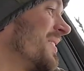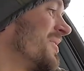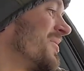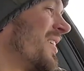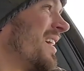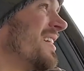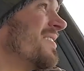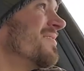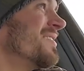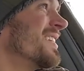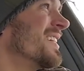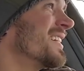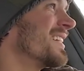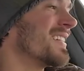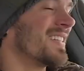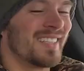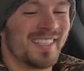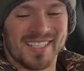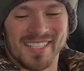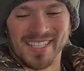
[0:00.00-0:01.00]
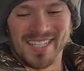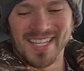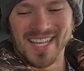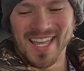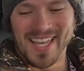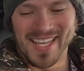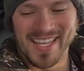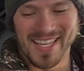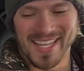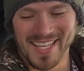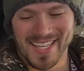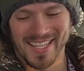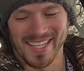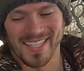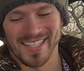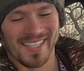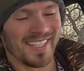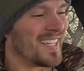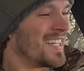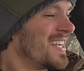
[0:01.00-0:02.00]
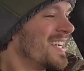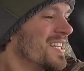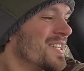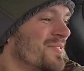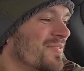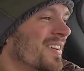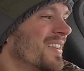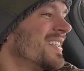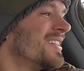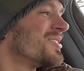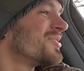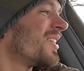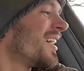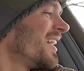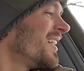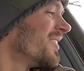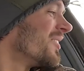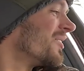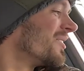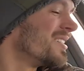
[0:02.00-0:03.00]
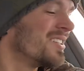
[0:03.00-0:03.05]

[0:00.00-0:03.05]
drive vehicle. It's fun to try though, you